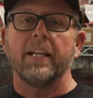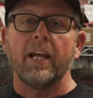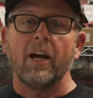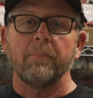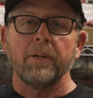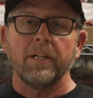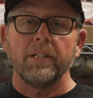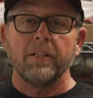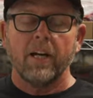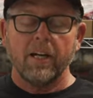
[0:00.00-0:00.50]
Now
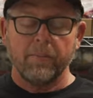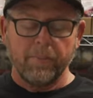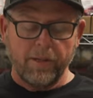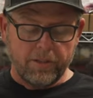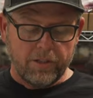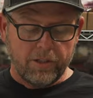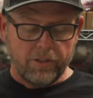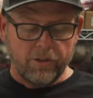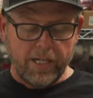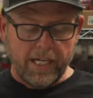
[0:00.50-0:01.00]
I'm going to talk
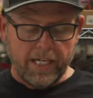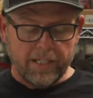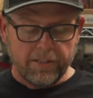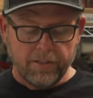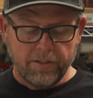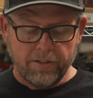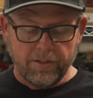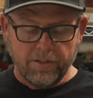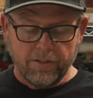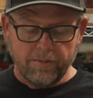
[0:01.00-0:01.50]
about the drag
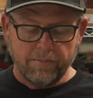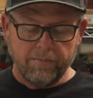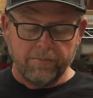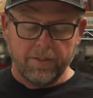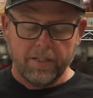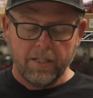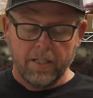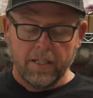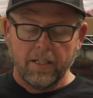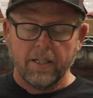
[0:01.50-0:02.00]
system.
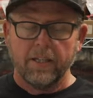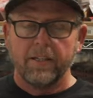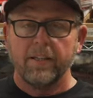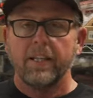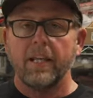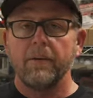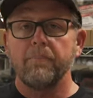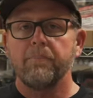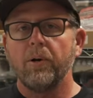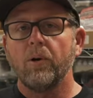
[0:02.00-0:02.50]

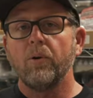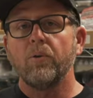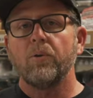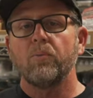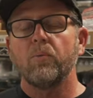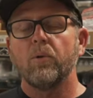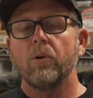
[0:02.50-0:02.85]
They both